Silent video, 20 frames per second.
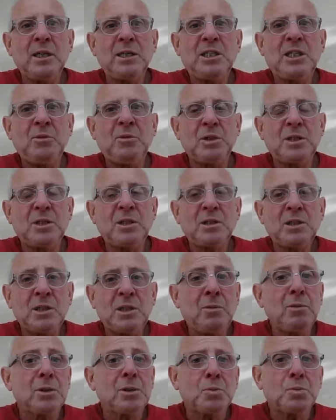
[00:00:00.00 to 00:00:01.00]
She was
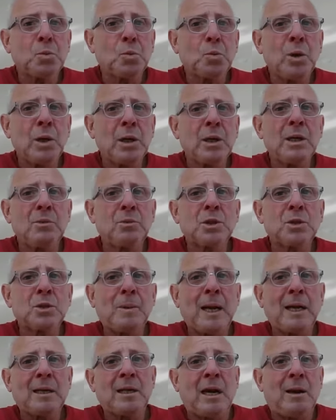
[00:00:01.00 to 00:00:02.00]
really
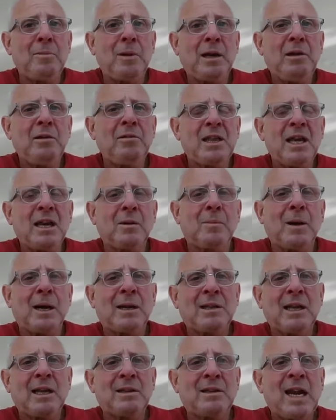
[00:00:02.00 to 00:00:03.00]
respected. I mean, you think
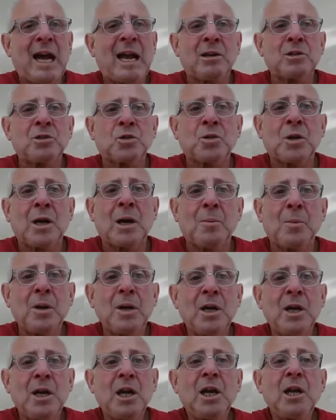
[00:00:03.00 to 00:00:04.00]
about that, Donald Trump
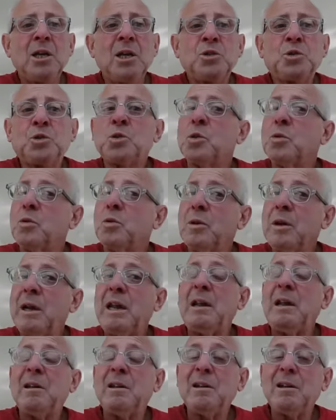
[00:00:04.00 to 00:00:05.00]

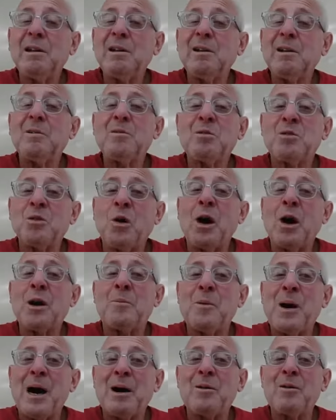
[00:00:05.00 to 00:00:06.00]
truly thought
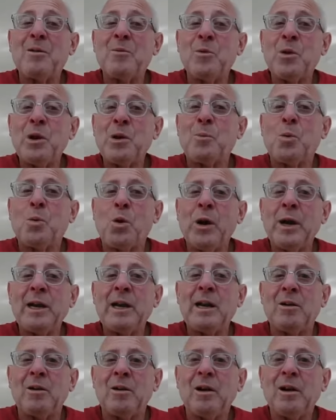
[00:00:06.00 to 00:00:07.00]
about
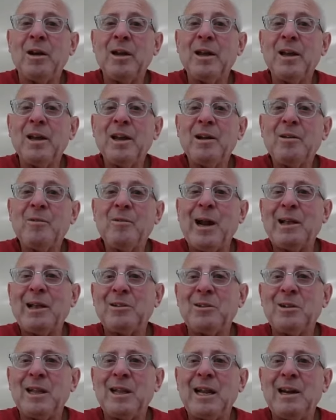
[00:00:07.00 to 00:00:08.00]
reappointing her.
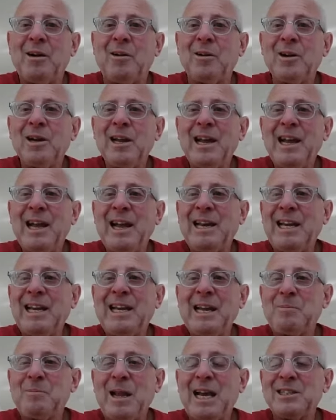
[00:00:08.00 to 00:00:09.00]
And he
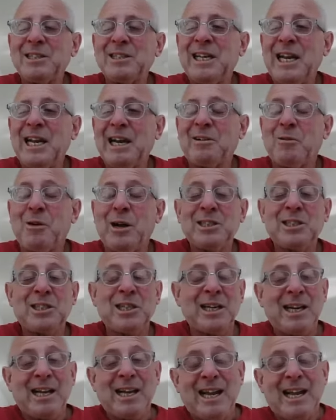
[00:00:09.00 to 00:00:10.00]
kept asking that
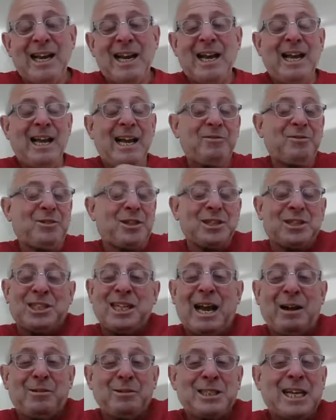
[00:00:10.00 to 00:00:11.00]
question. And I have to
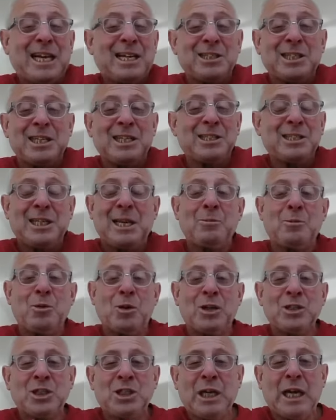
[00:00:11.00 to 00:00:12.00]
say, I was asking the same
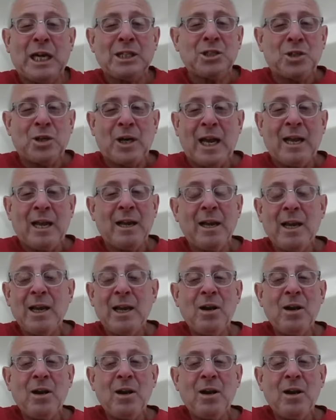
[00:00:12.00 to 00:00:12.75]
question yesterday.